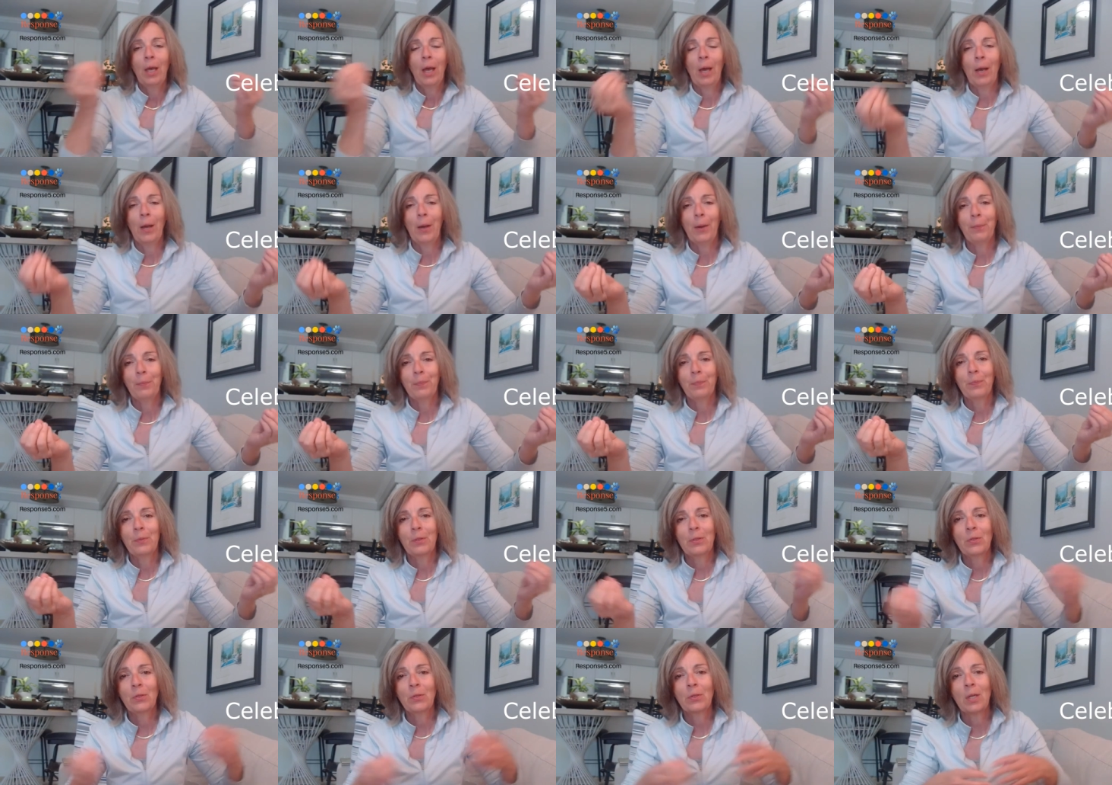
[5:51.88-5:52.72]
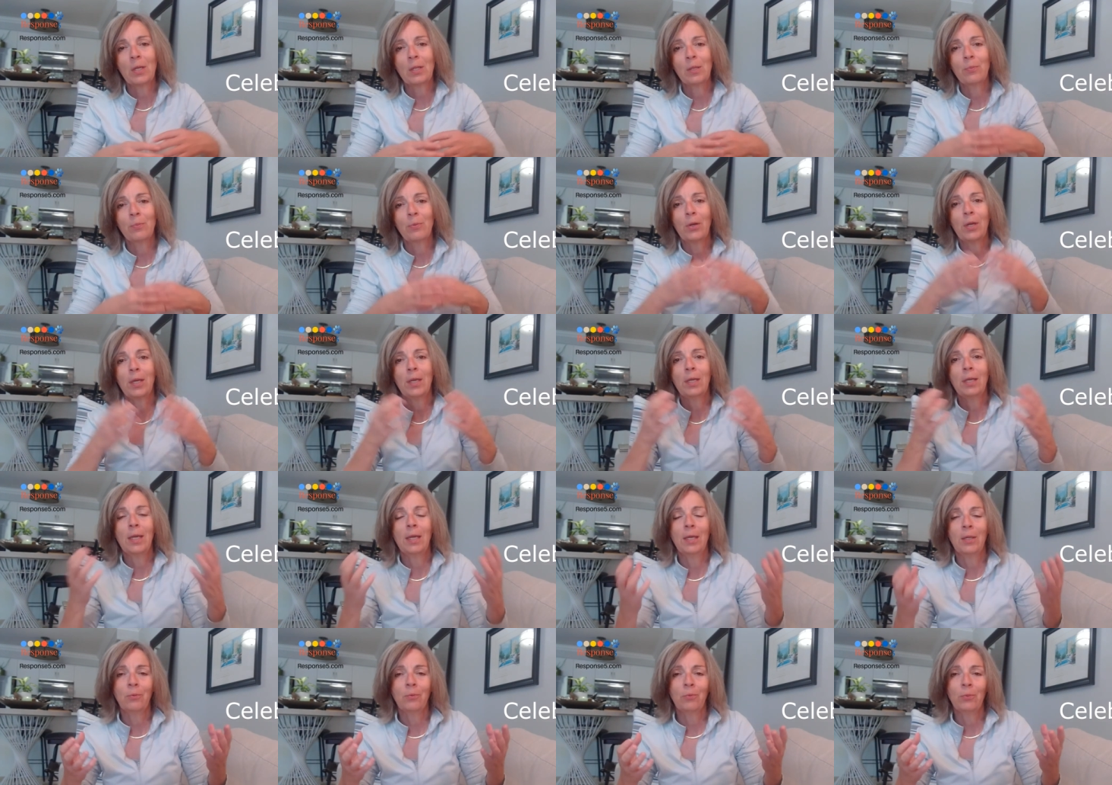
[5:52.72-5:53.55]
um, celebrate
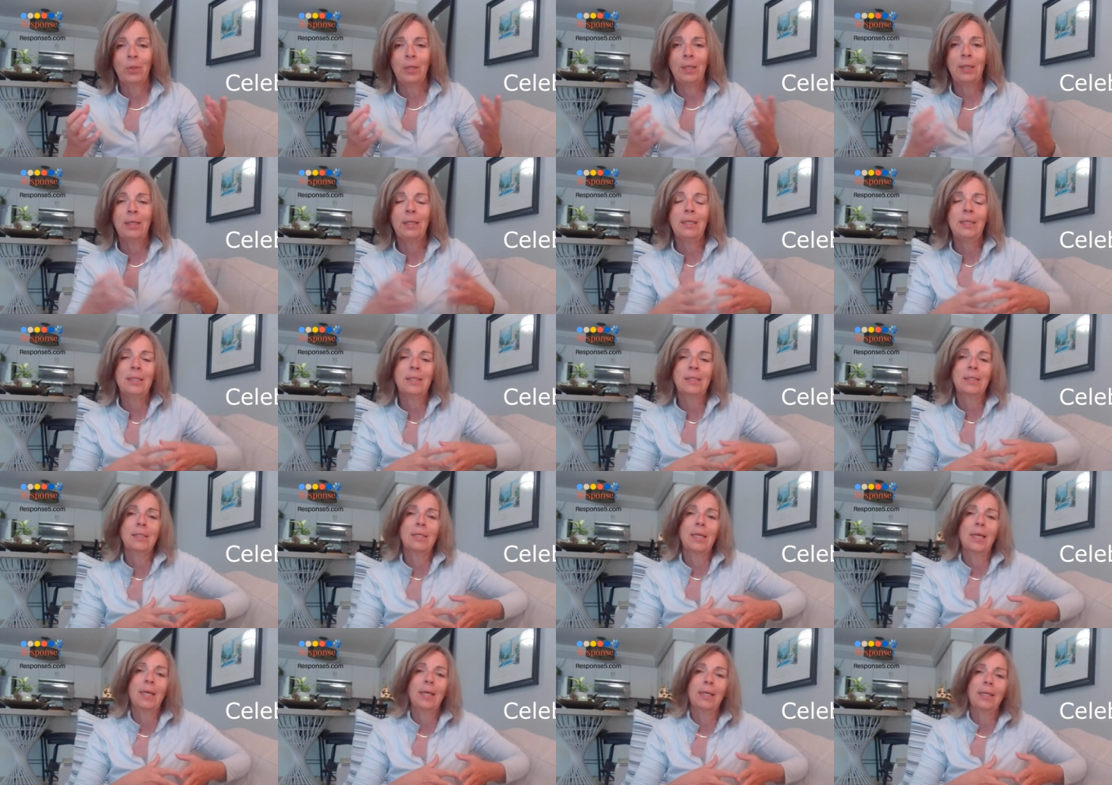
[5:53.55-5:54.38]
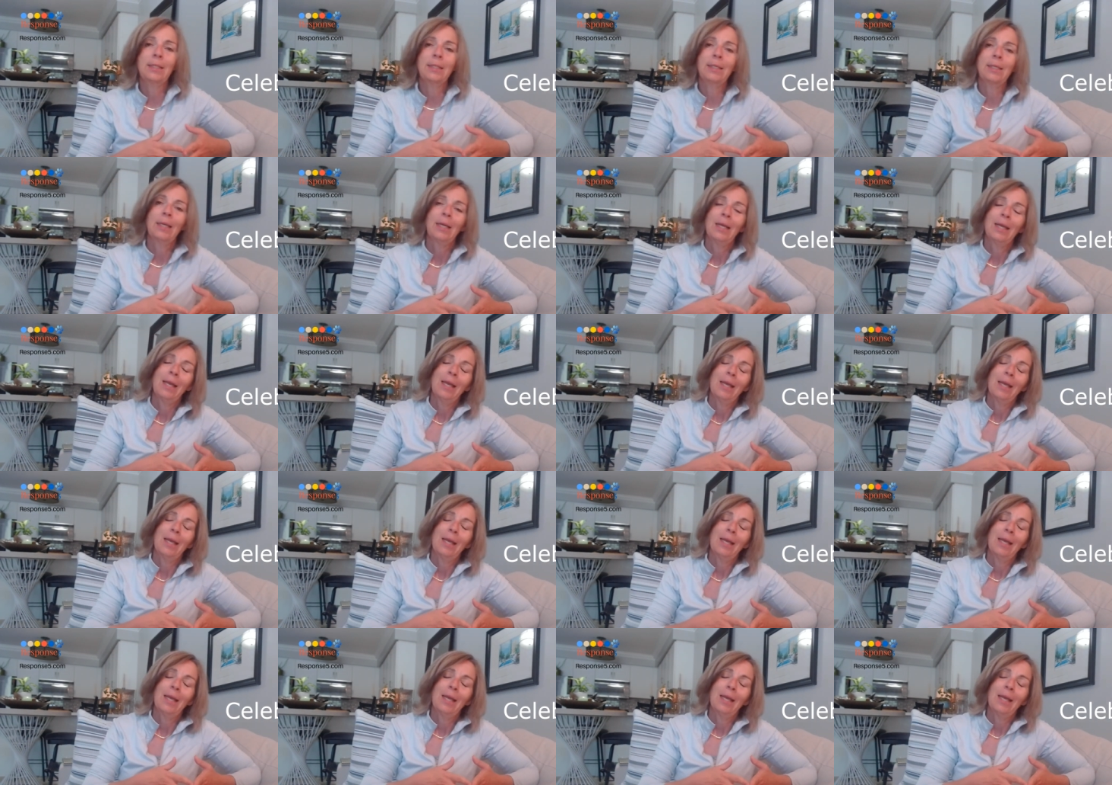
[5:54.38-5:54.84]
and release and